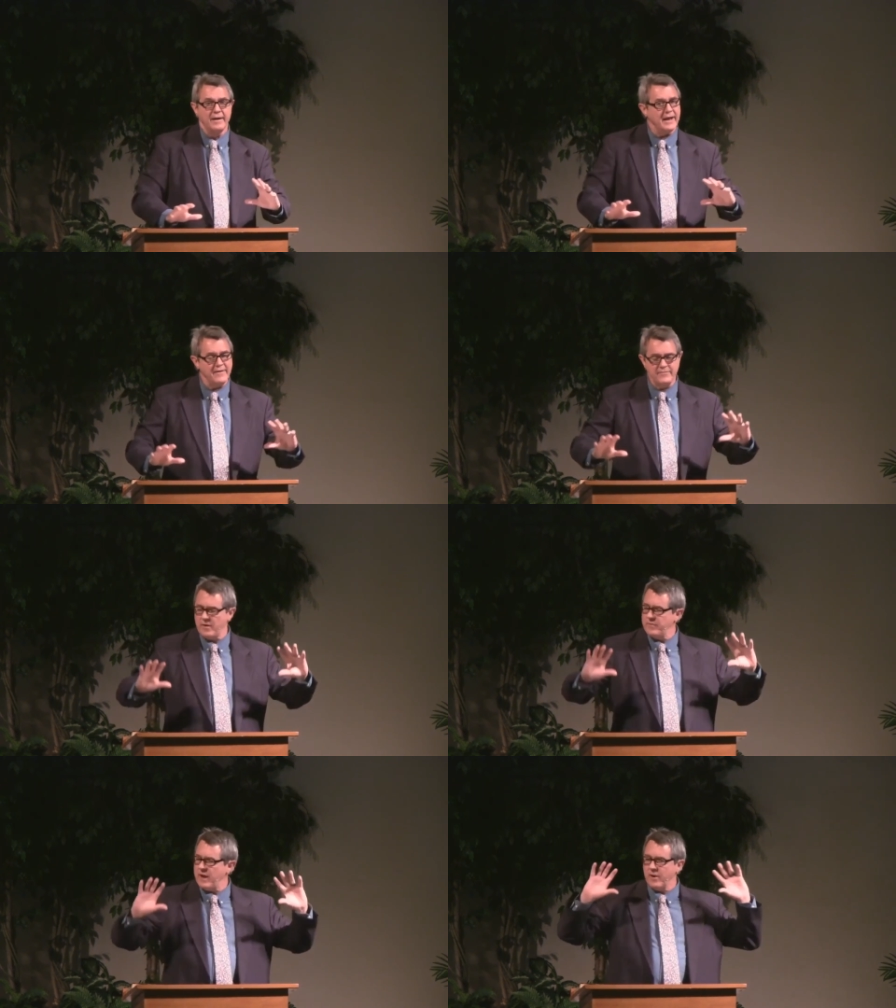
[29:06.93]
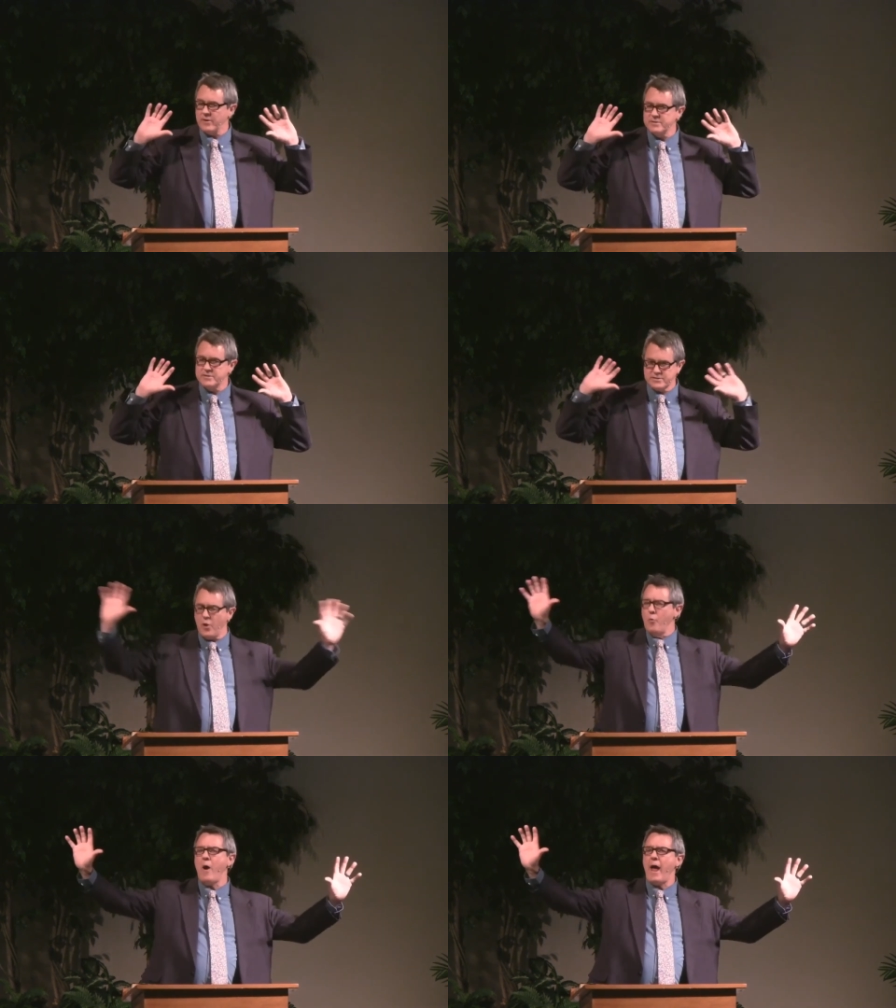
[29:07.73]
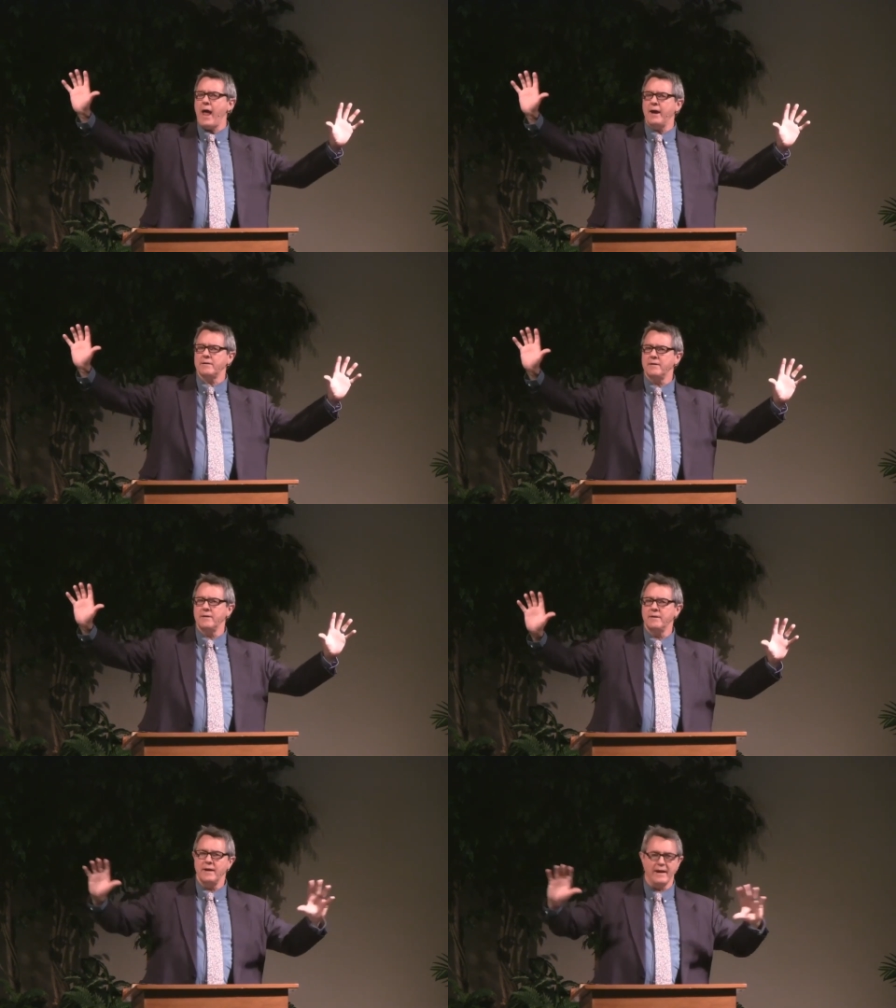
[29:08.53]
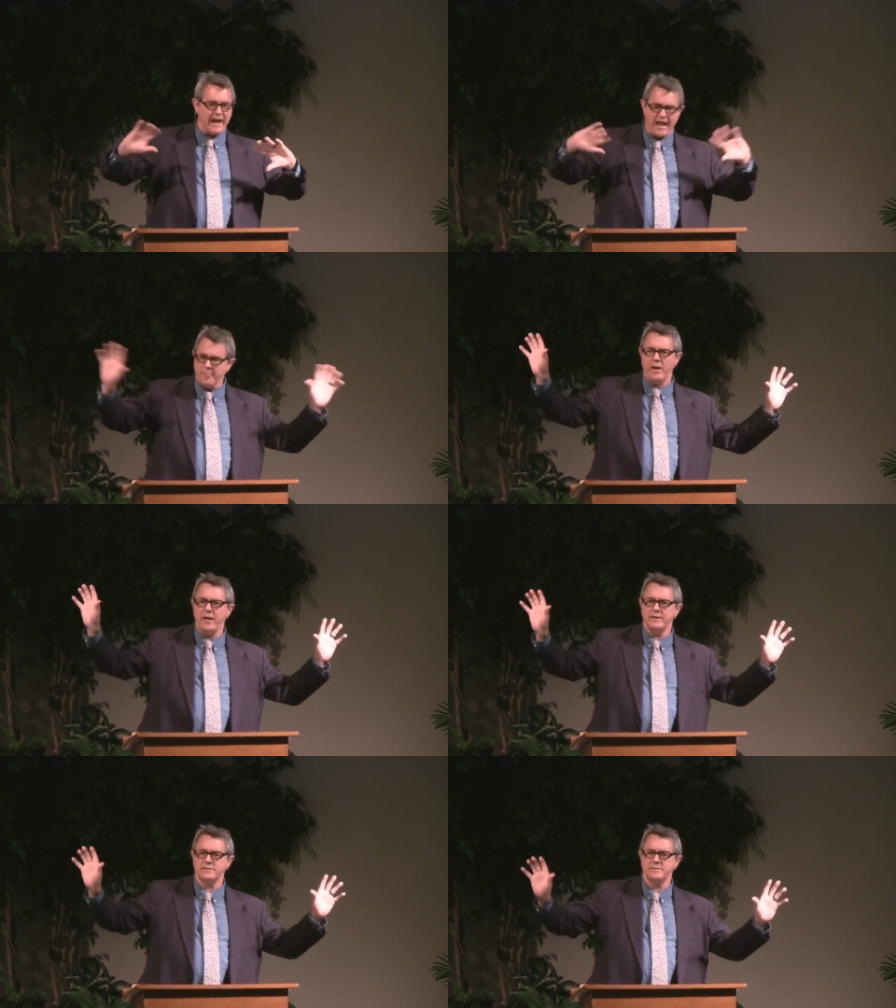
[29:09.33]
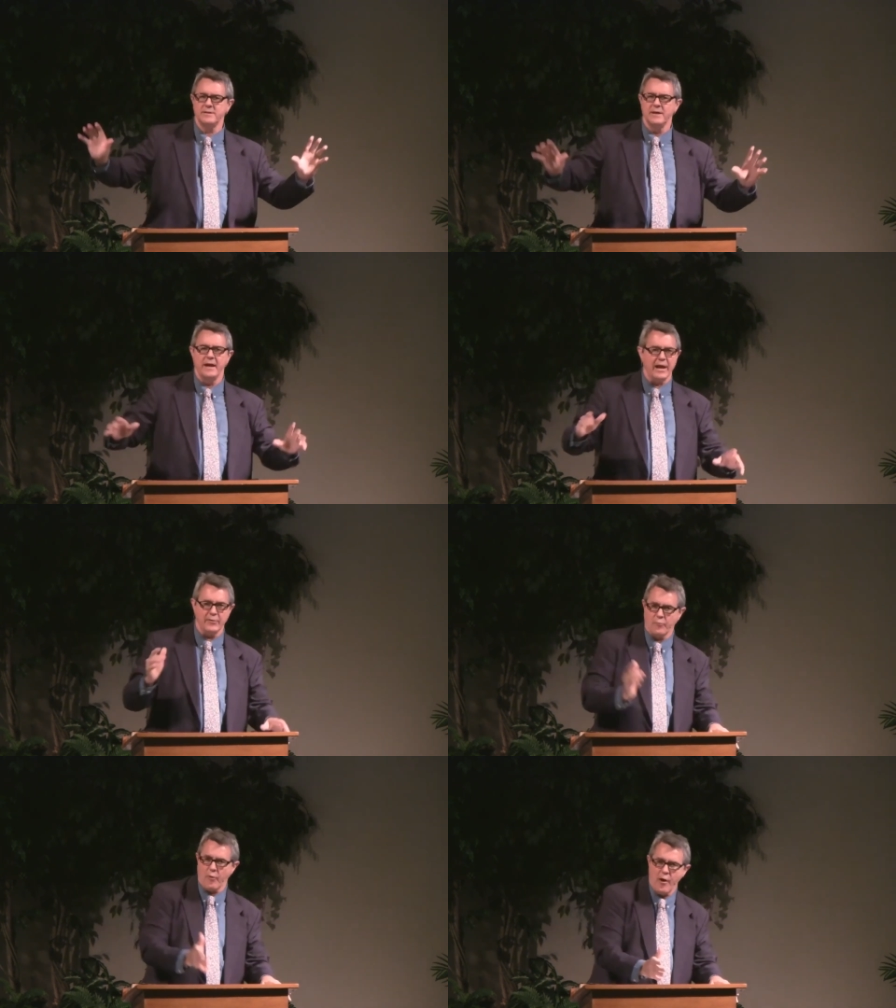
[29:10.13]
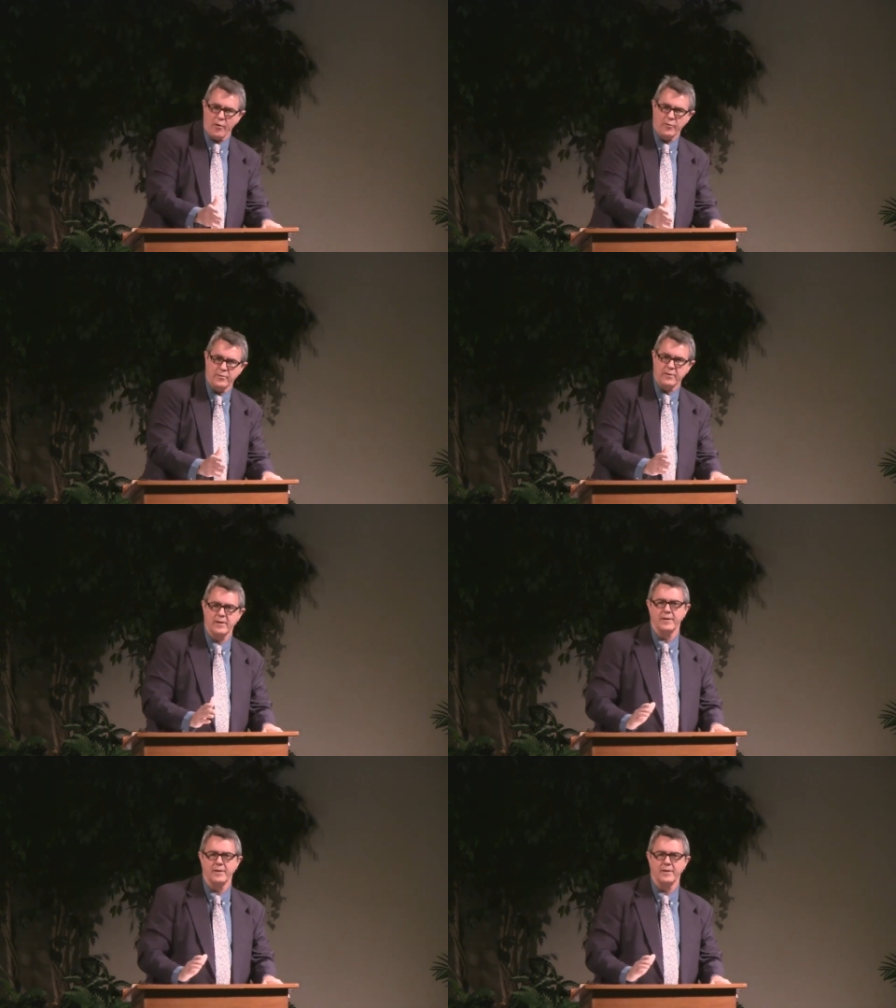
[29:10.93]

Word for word: even though they are so whacked and out of place and wrong,